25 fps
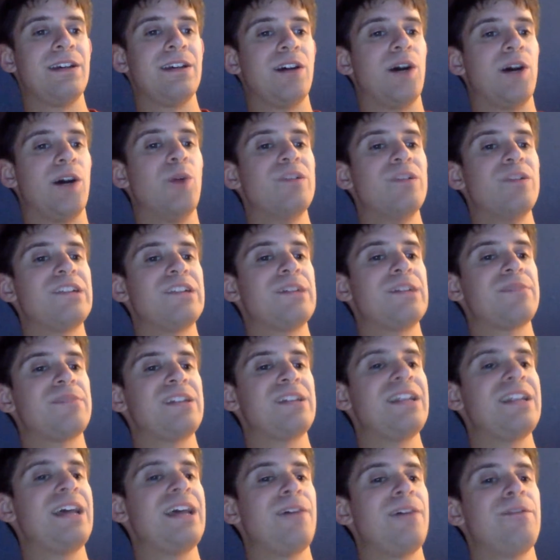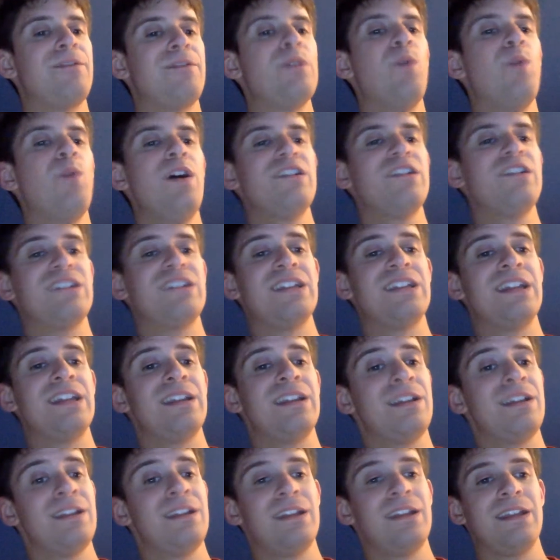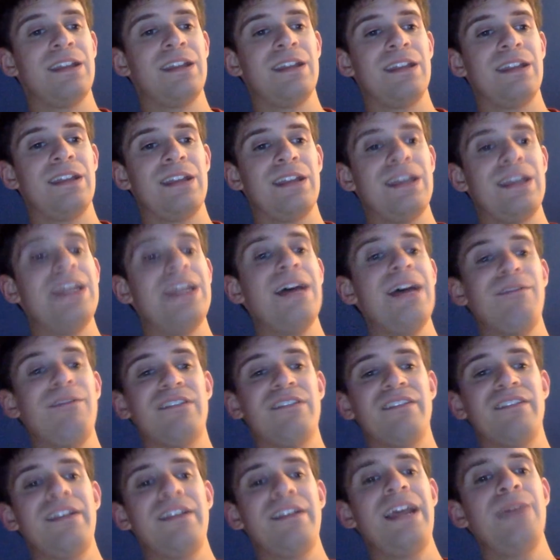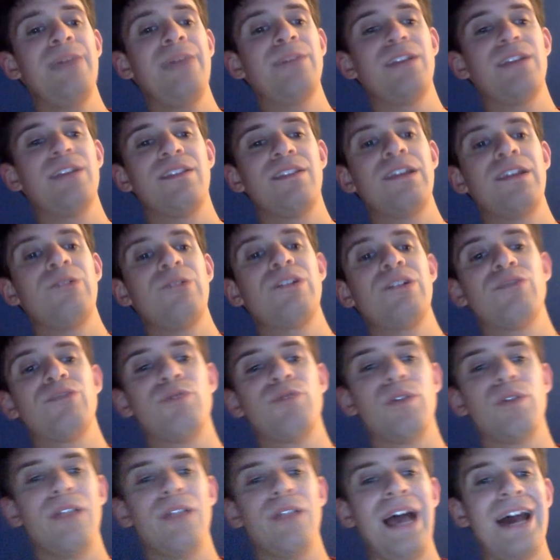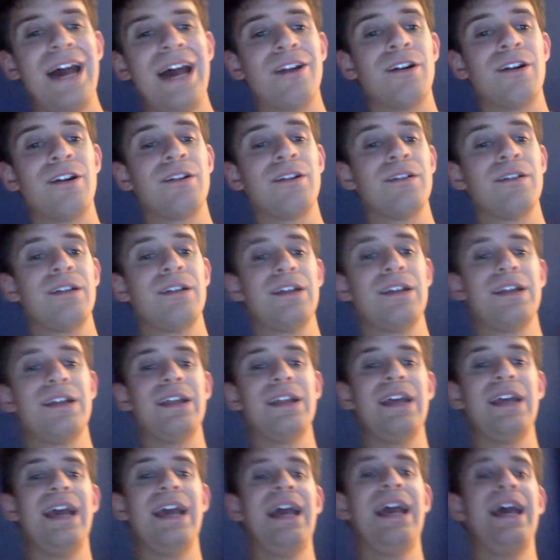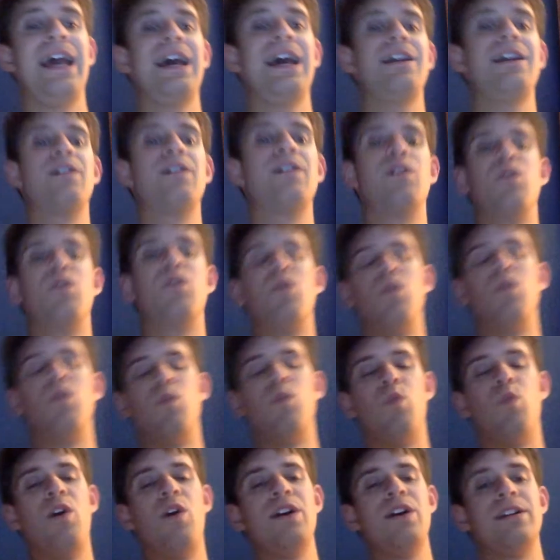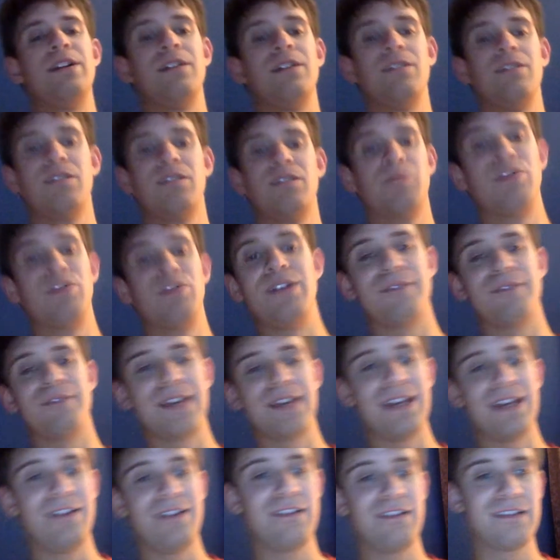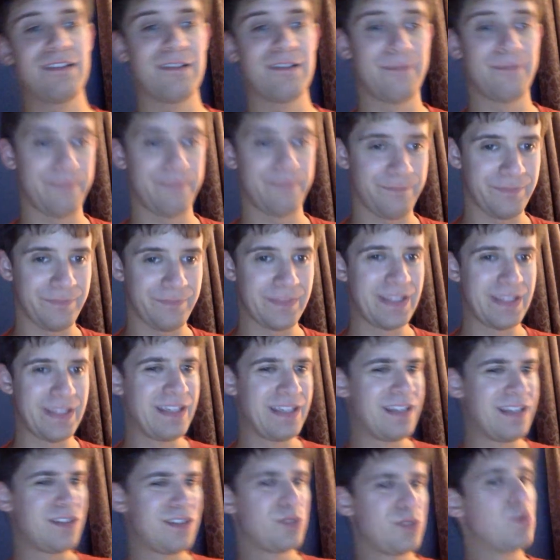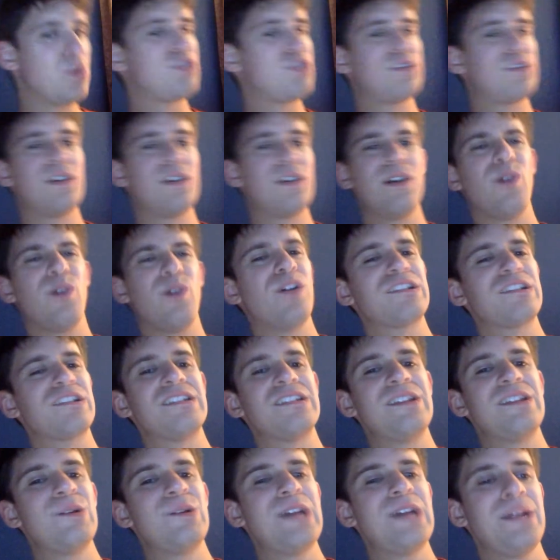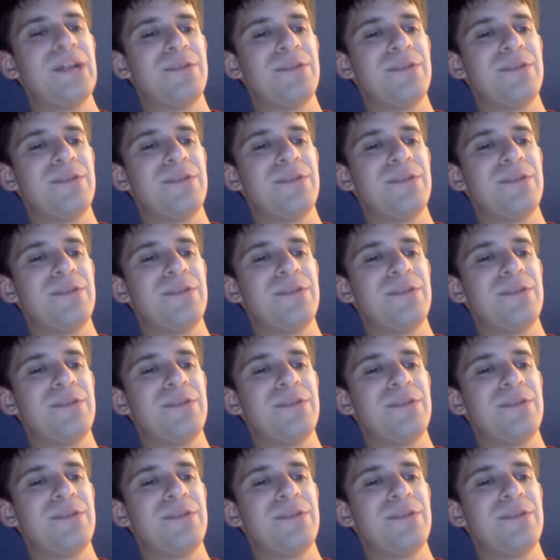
Owens ended up saying that if he was in it, he'd have slammed Theory through a ladder and won the briefcase. To which Austin Theory ended up